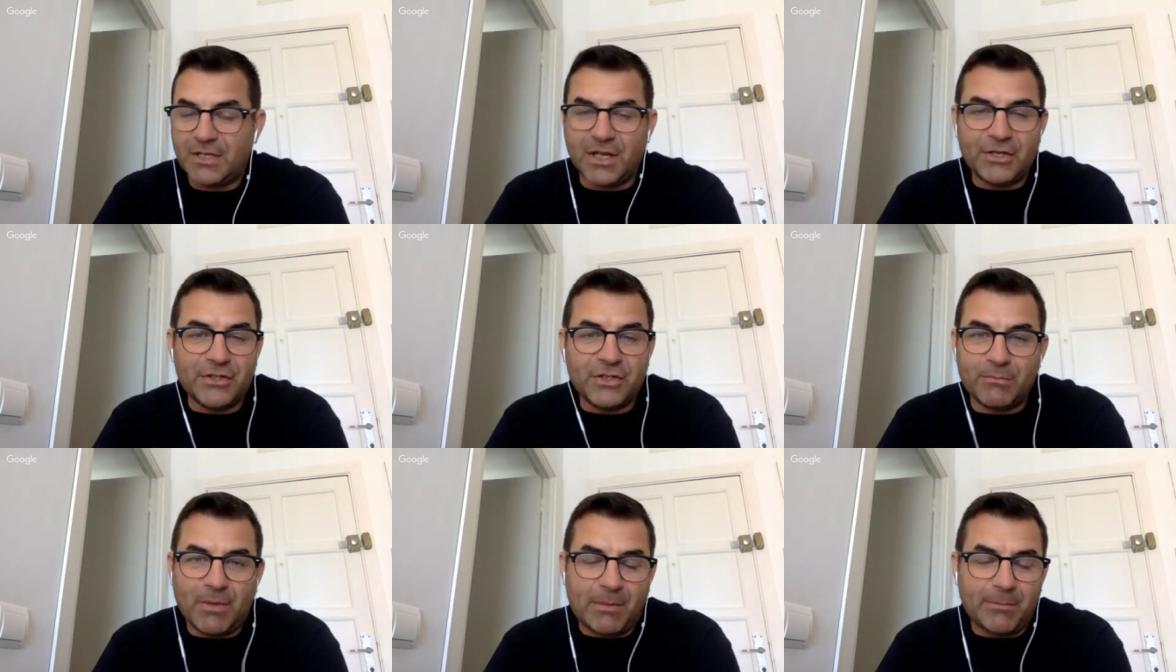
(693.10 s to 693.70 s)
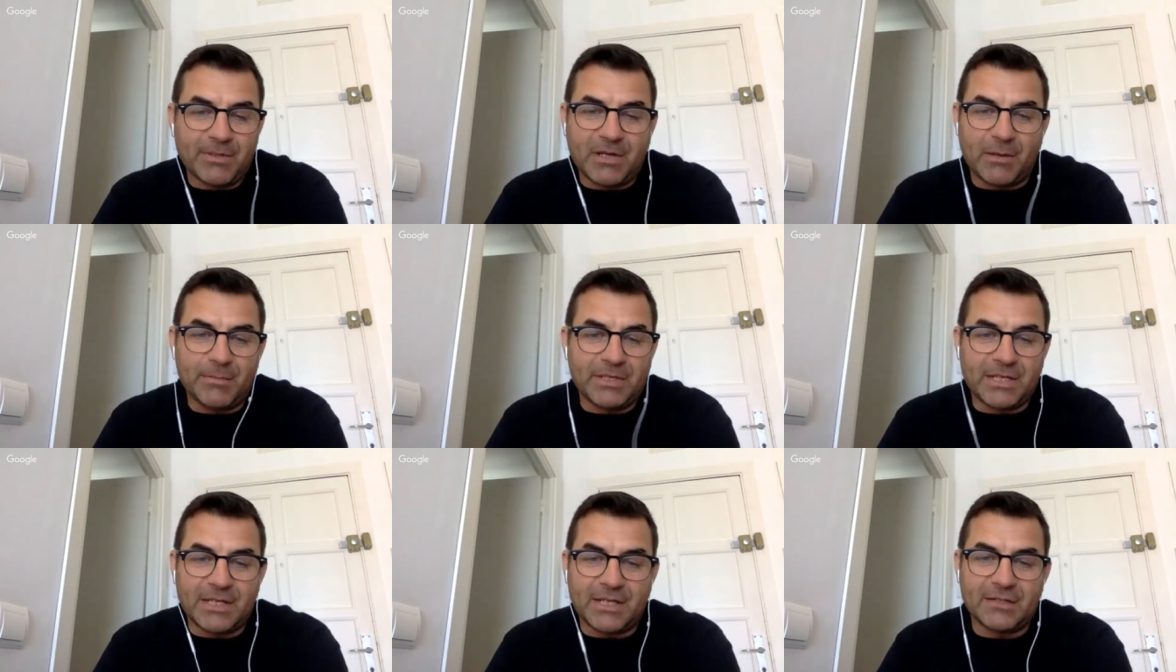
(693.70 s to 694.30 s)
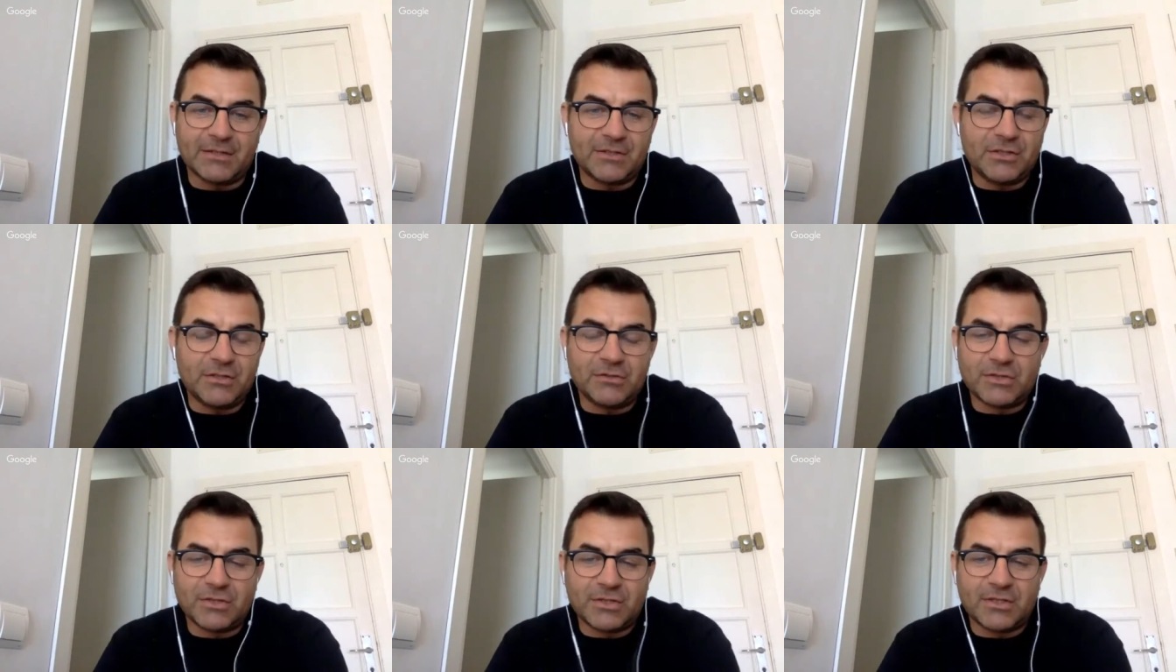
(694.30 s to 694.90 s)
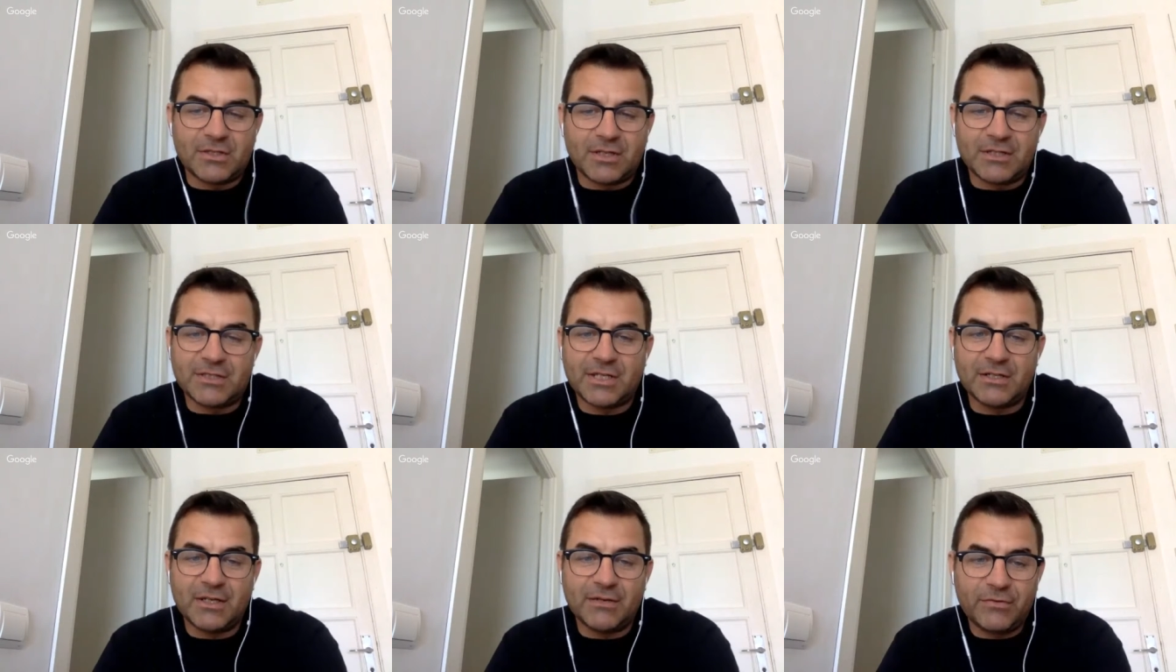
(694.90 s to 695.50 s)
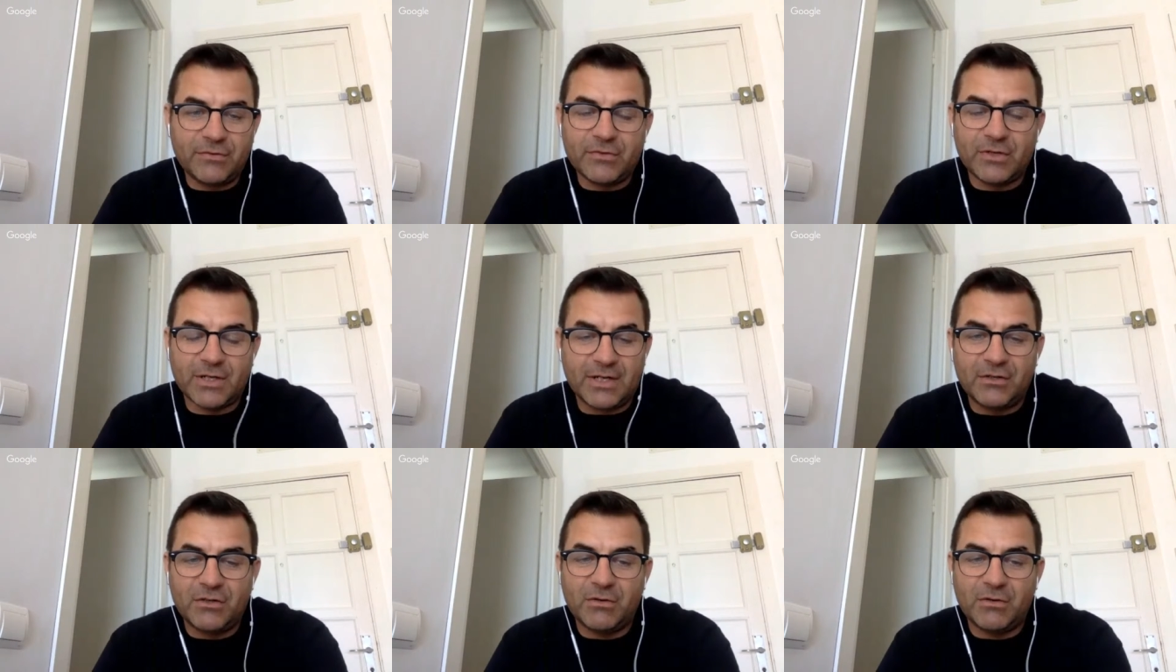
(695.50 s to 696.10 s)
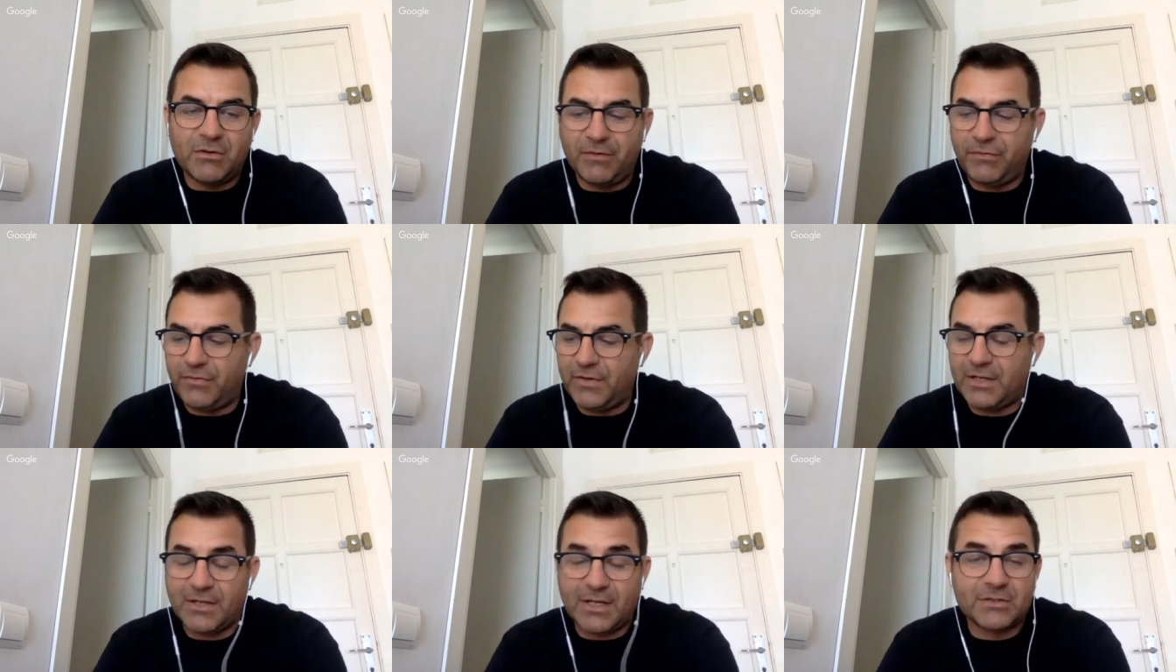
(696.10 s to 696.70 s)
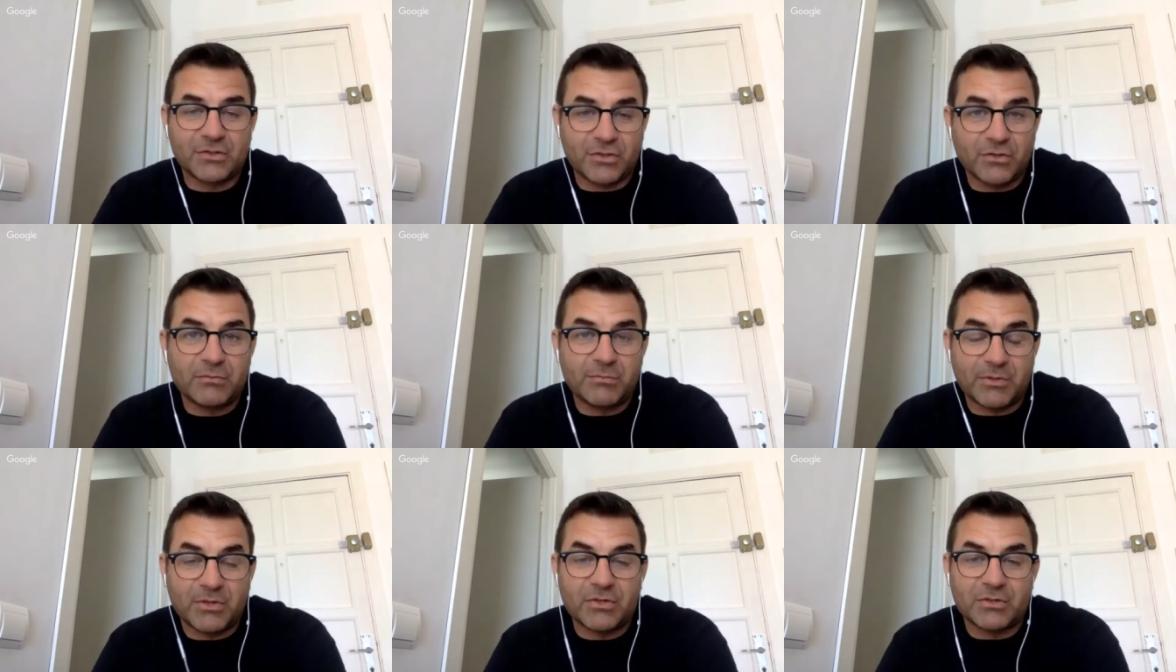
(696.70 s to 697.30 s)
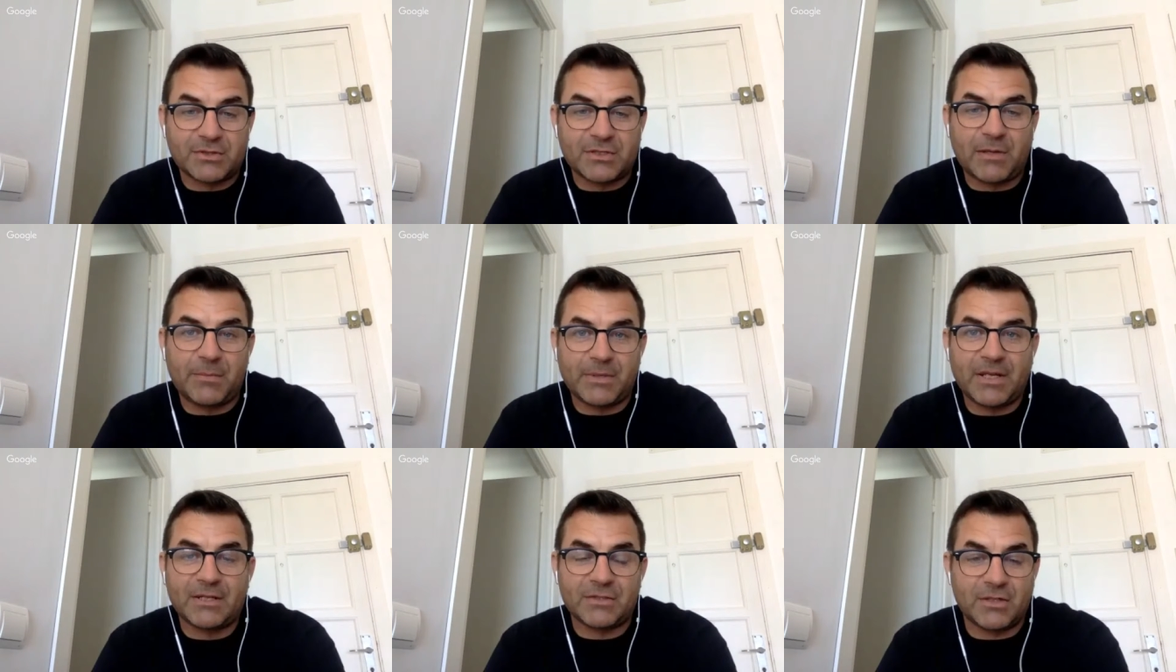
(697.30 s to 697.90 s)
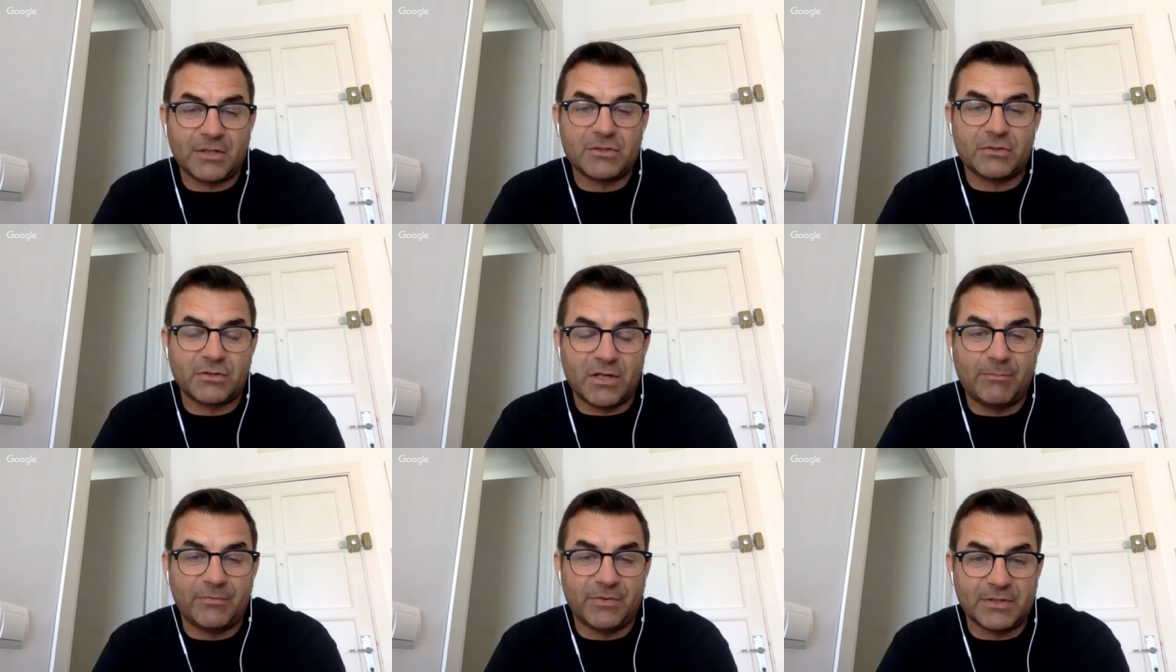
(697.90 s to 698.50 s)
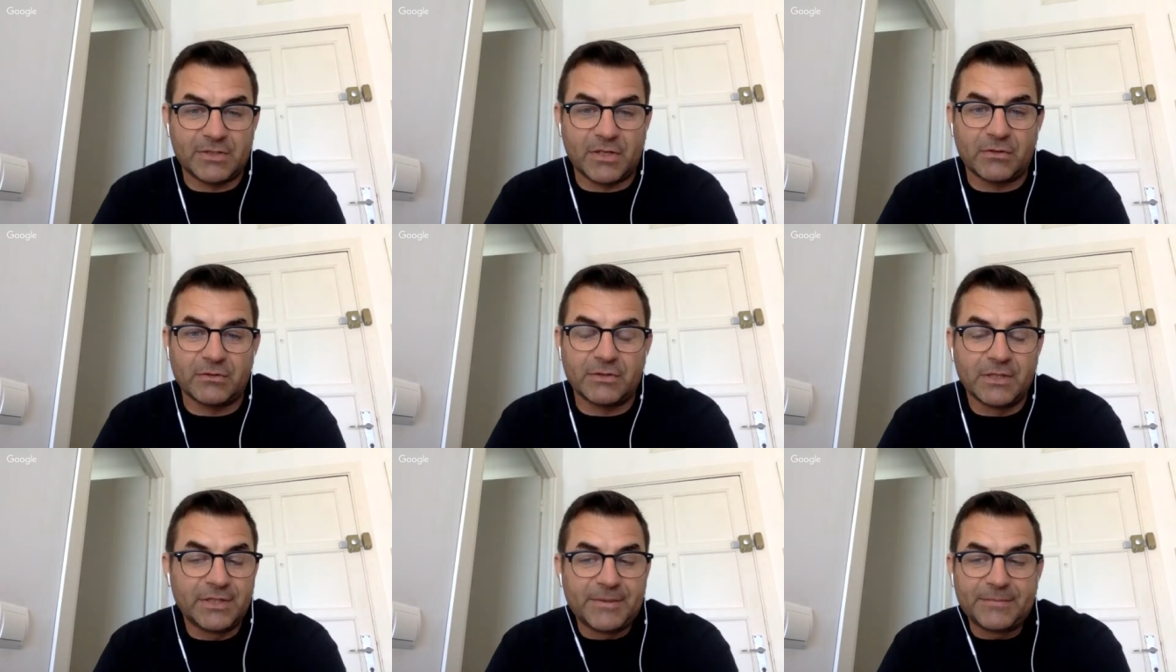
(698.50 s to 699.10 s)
a new member coming in, you just until if you've got a little bit of fear, that's good because you're stepping outside your comfort zone.